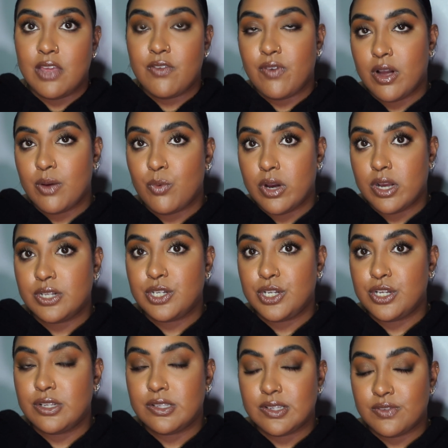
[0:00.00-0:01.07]
if I were to
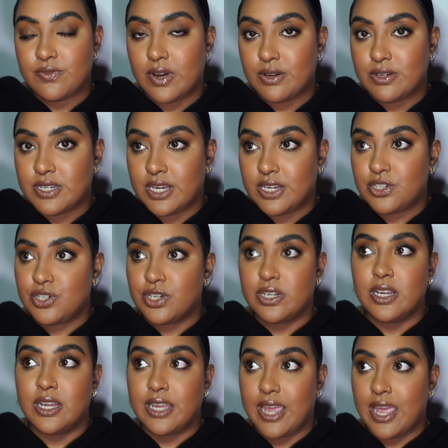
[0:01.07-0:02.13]
use this foundation
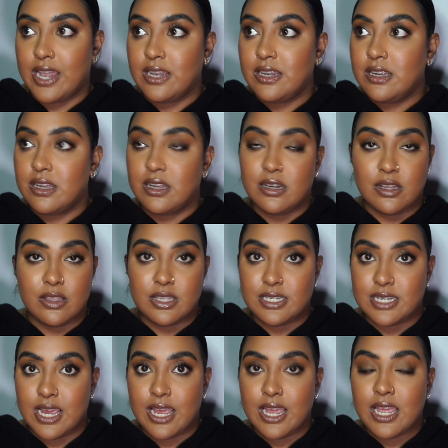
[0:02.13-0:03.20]
again another
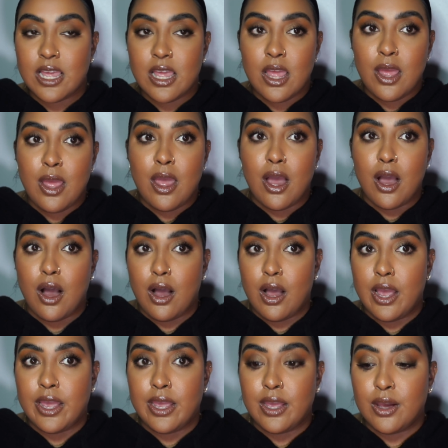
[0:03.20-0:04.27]
day,
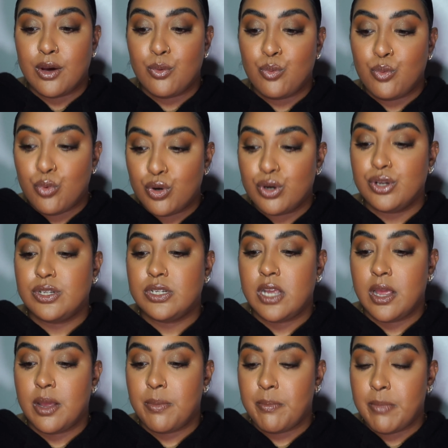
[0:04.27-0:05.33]
I would
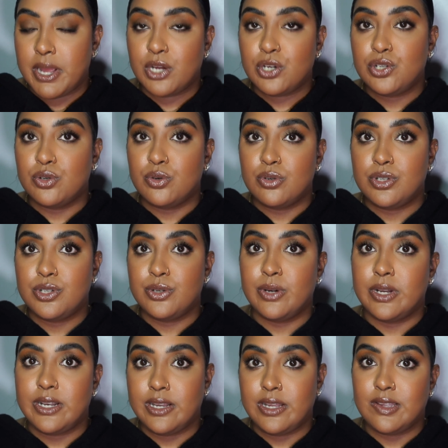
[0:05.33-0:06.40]
make sure to
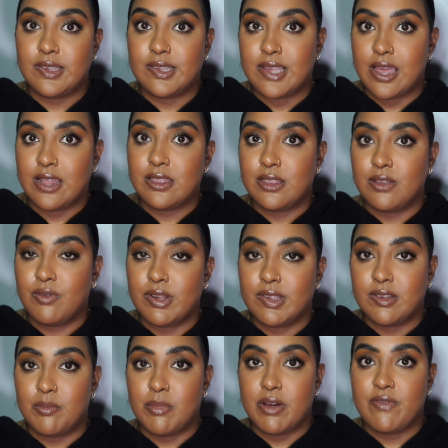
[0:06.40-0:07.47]
at least set the
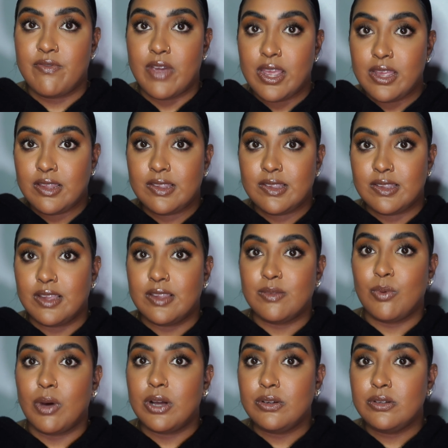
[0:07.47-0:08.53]
rest of my face as
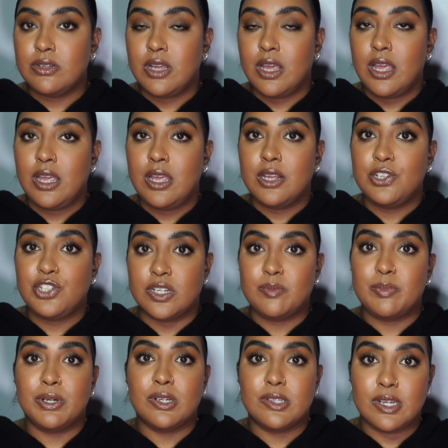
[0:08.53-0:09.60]
well,
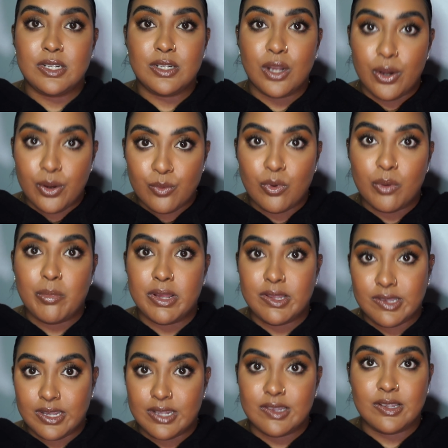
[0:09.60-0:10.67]
just because I know what my
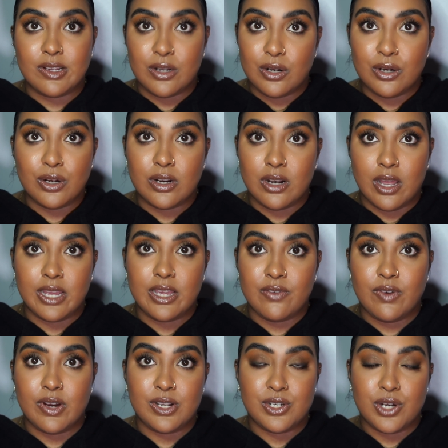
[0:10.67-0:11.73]
skin's going to look like
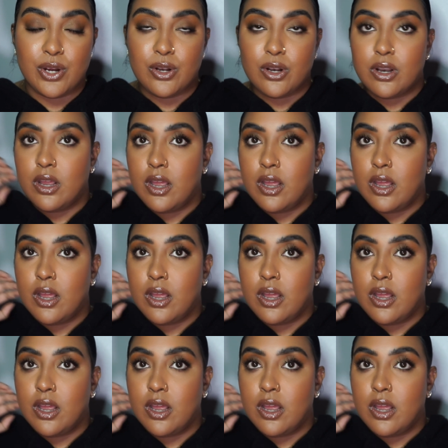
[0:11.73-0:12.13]
if I don't.